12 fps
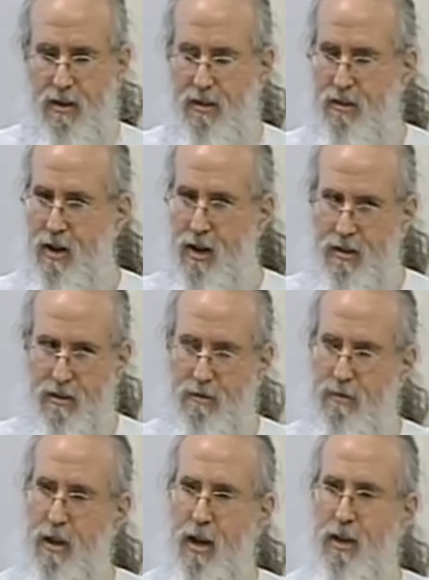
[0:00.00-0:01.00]
Knock
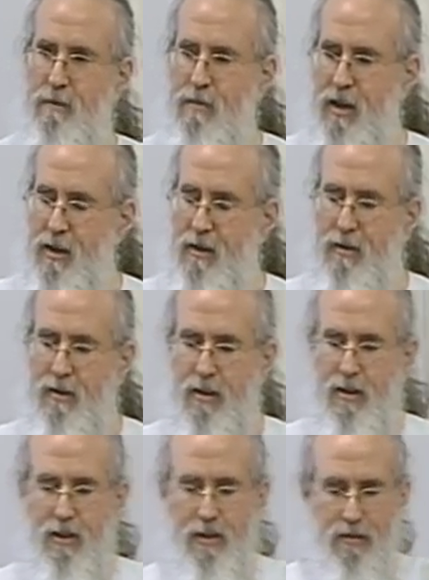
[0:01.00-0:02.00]
them, lock him down,
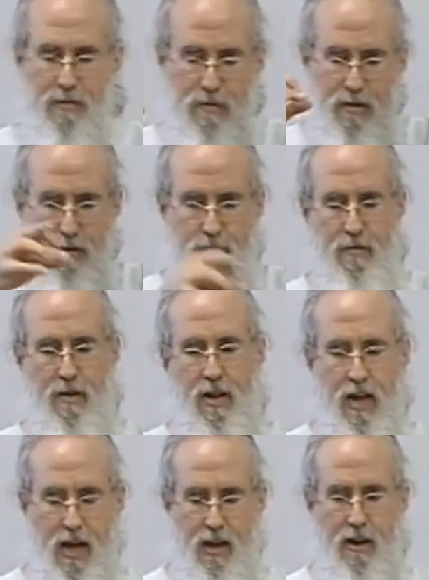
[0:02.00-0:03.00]
you know,
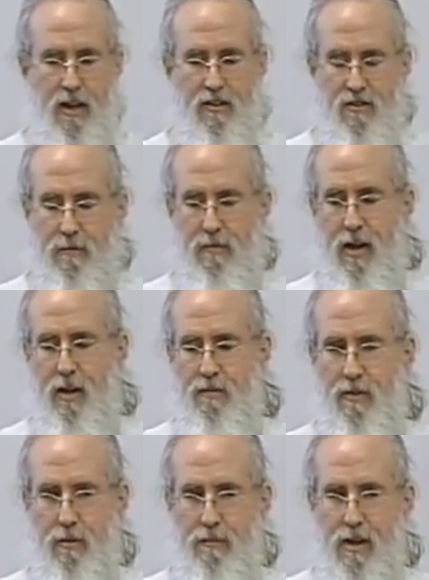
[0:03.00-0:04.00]
and
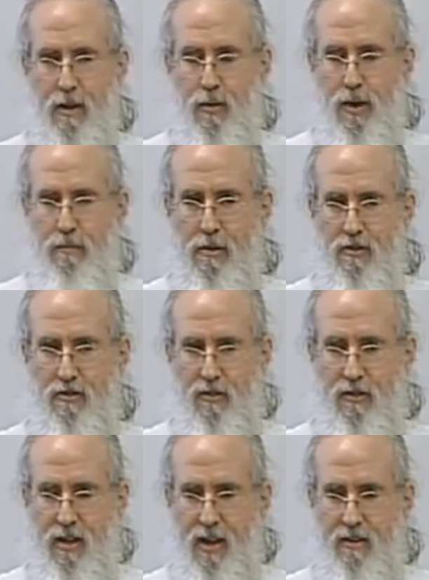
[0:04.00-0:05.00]
sometimes it'll be a quick merciful
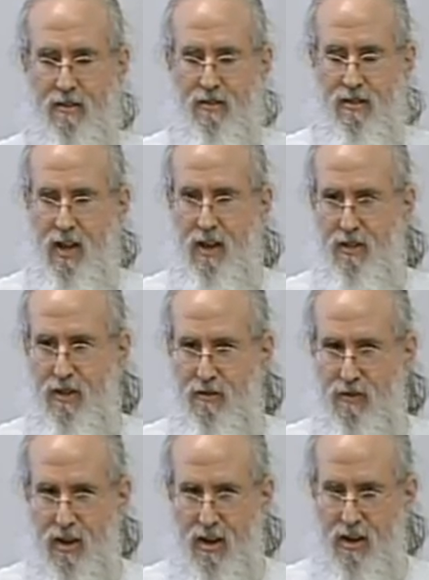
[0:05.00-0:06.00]
death death if
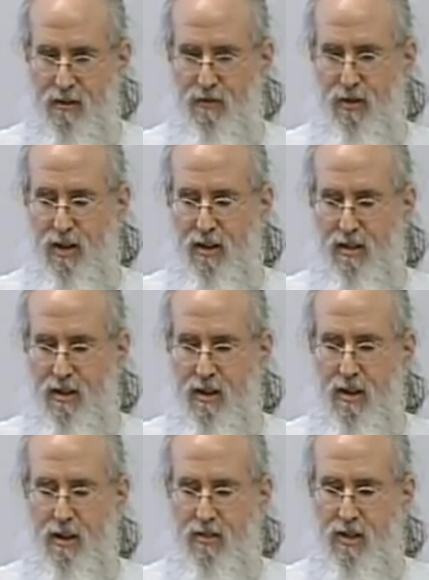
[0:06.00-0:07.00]
if like the
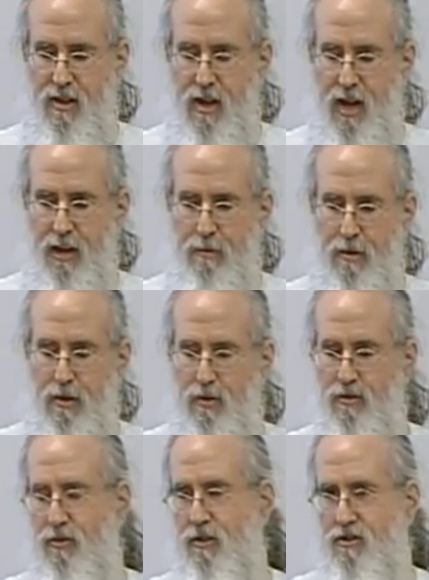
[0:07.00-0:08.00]
the animal
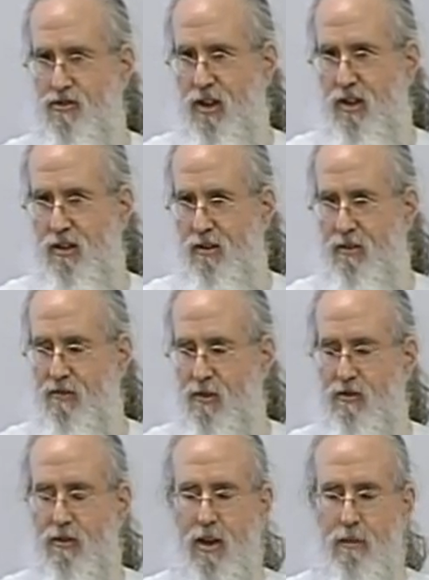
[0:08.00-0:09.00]
goes for the jugular
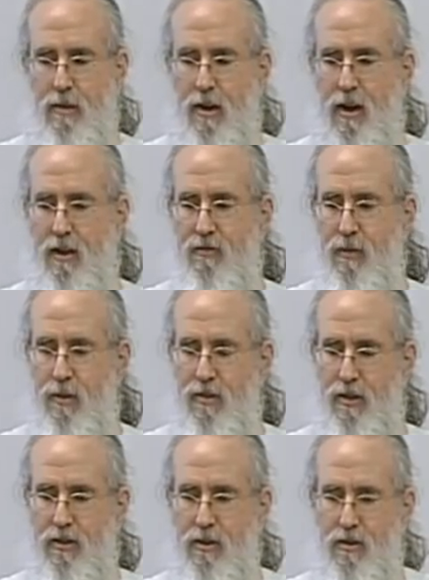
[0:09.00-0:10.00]
first but often what
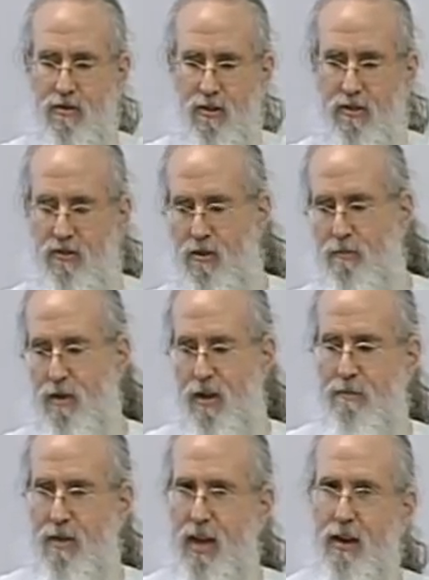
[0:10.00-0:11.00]
they'll do is they'll sort of pin
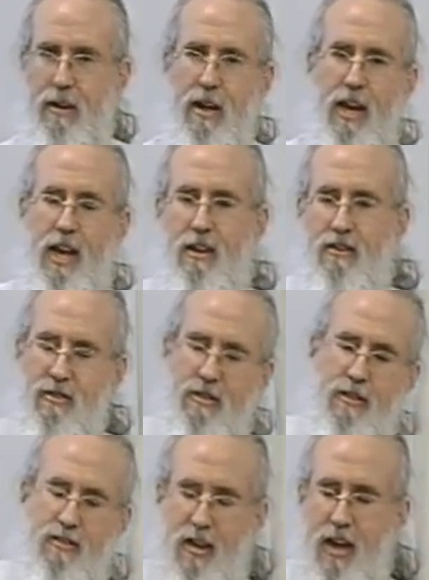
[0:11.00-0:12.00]
him down and you see
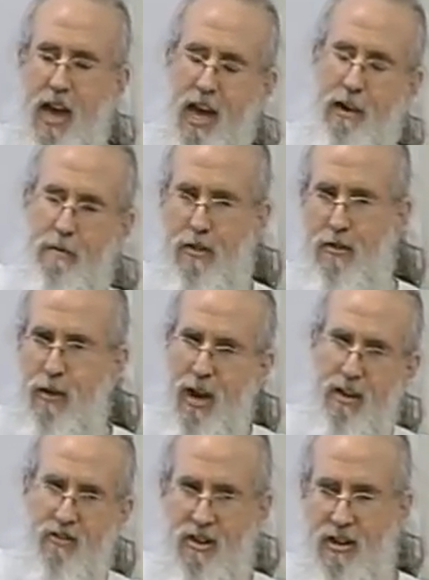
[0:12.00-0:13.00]
this animal
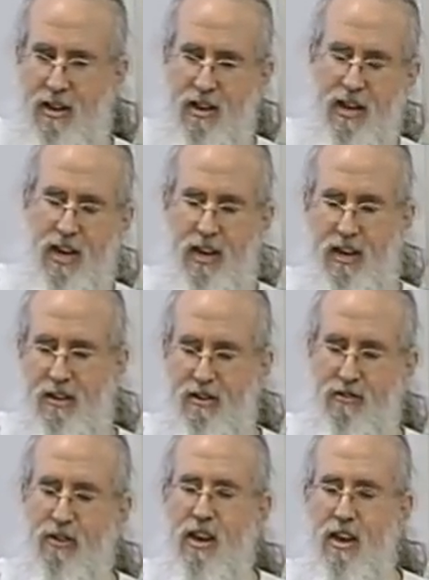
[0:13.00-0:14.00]
thrashing and kicking its
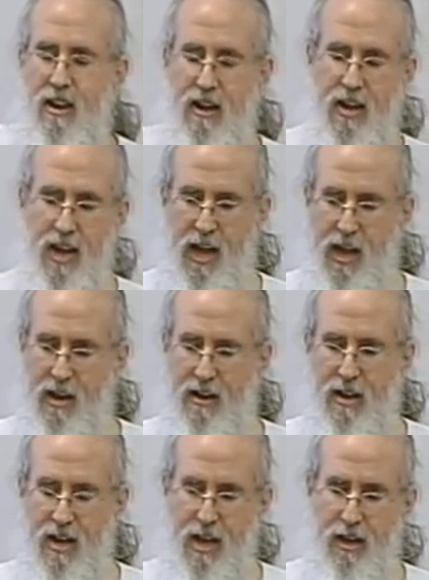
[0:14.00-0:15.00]
feet and
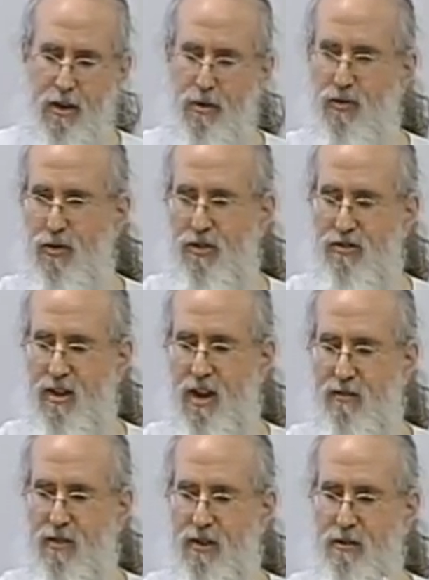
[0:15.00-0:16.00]
it goes for the
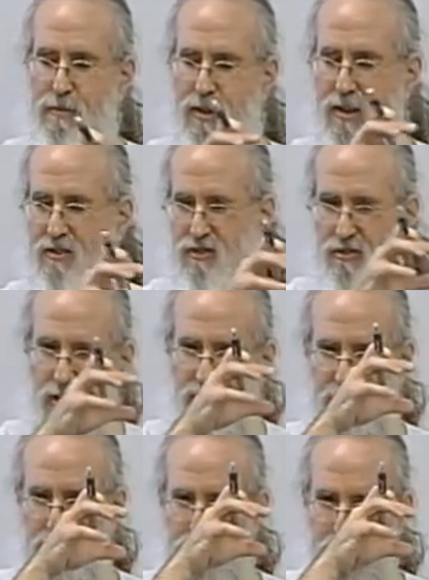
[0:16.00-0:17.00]
soft underbelly and just takes
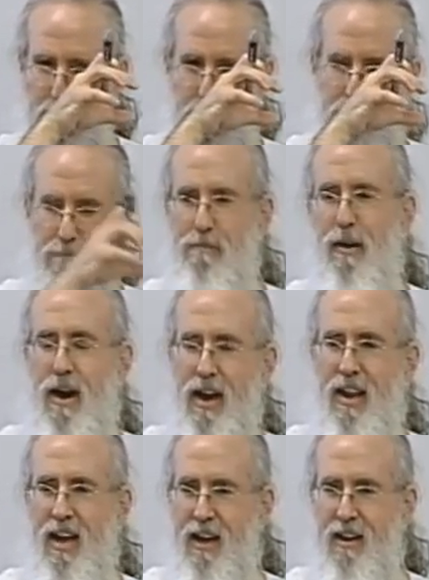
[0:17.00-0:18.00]
a big
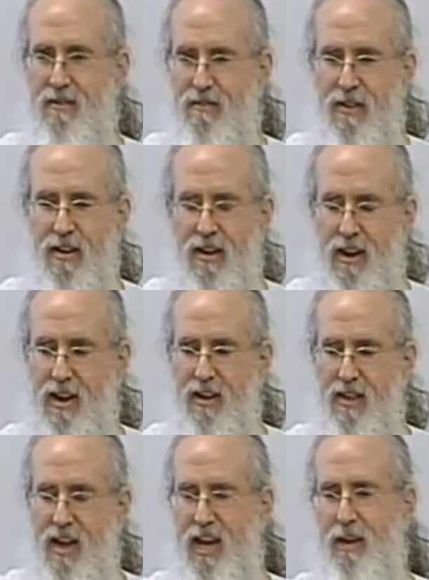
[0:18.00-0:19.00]
bite out of uh,
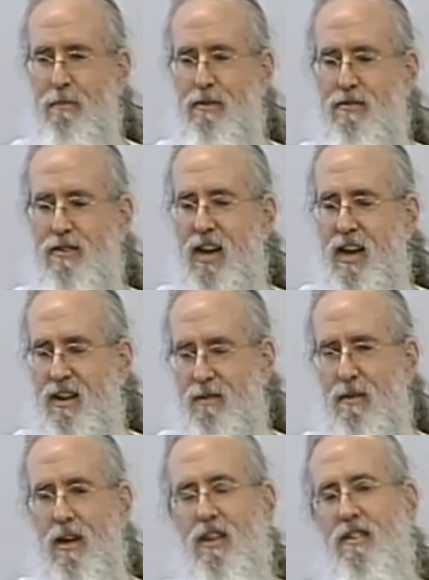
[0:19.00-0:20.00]
the animal's gut and
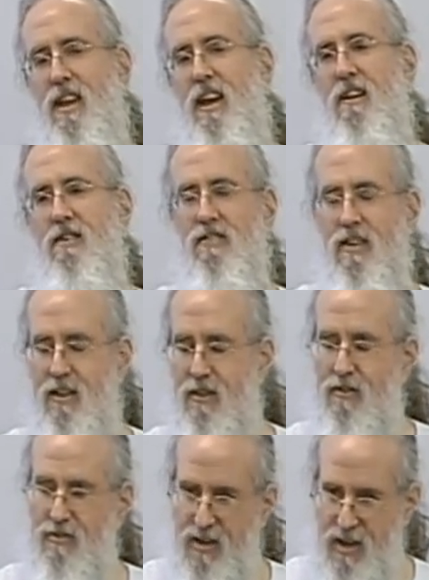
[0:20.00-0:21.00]
tears it and
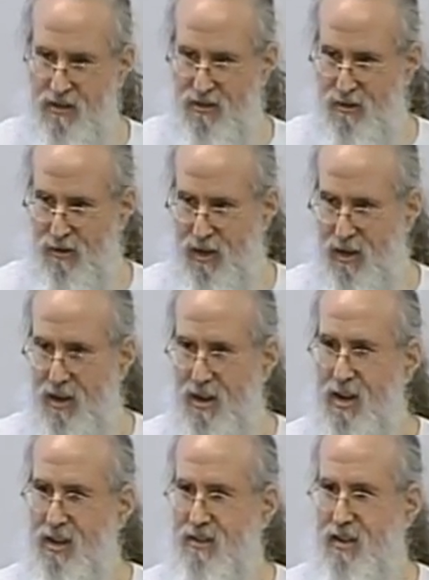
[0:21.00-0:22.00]
those teeth are like
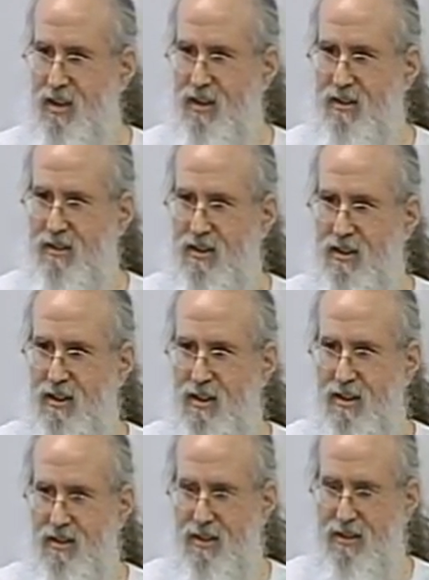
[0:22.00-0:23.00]
intended to
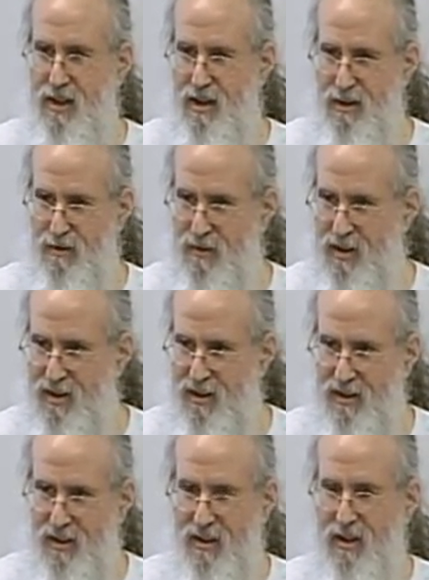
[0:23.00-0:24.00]
to tear
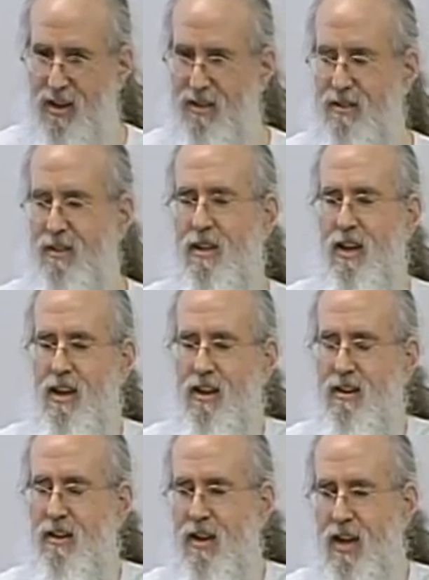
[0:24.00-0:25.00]
right and
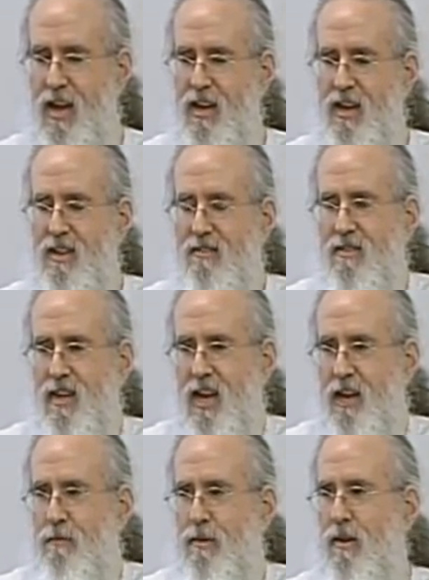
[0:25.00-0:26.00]
and and eats the
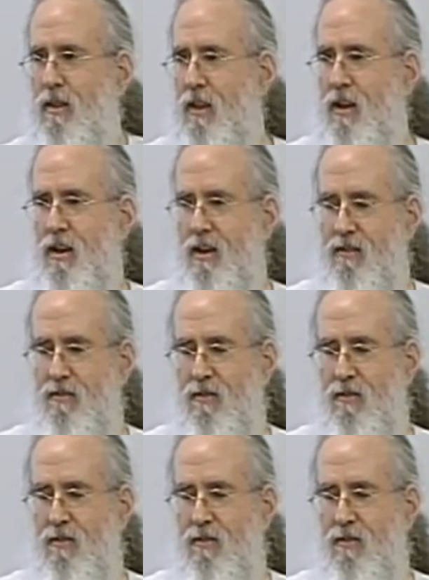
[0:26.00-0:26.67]
animal alive